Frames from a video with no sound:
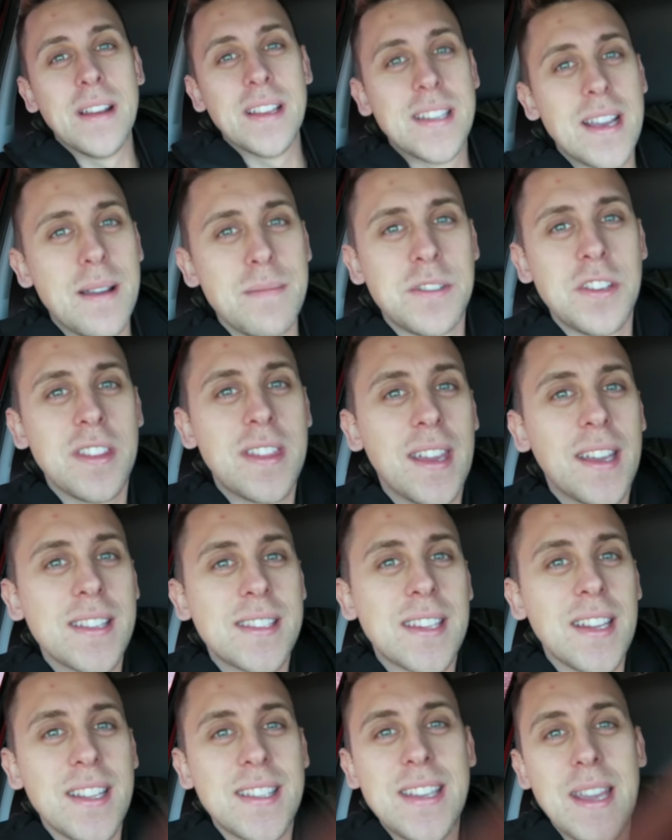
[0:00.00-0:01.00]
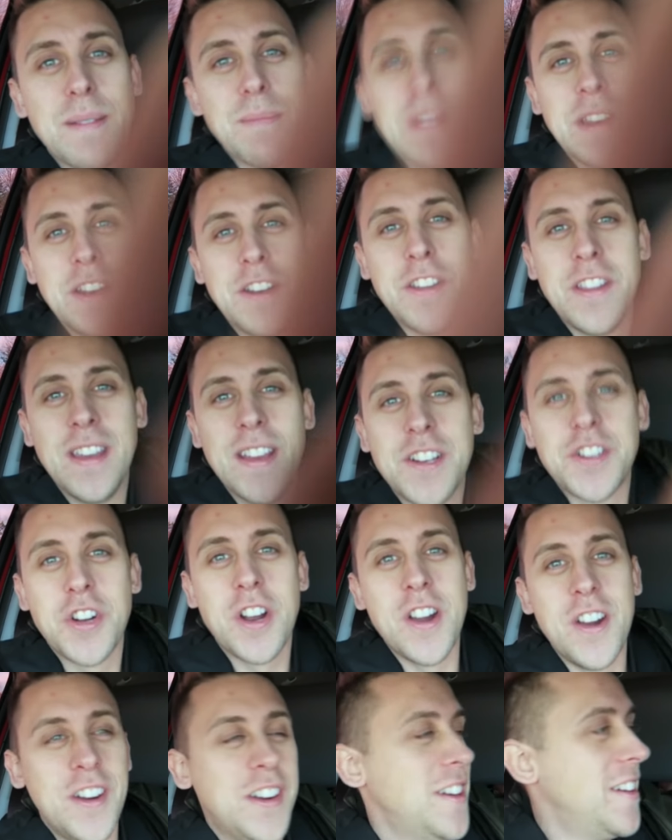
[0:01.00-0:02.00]
many times do you think it's going to take me to do the
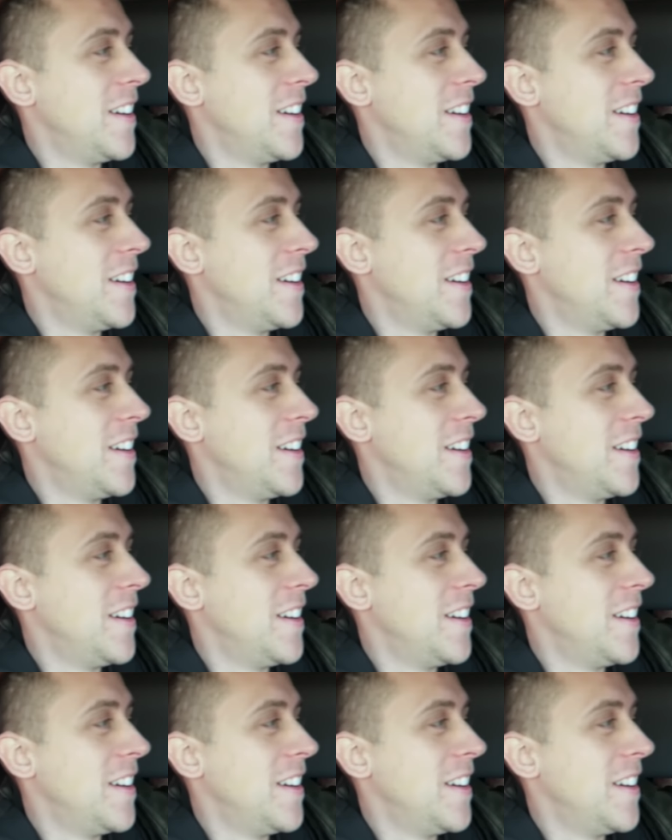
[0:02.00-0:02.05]
intro?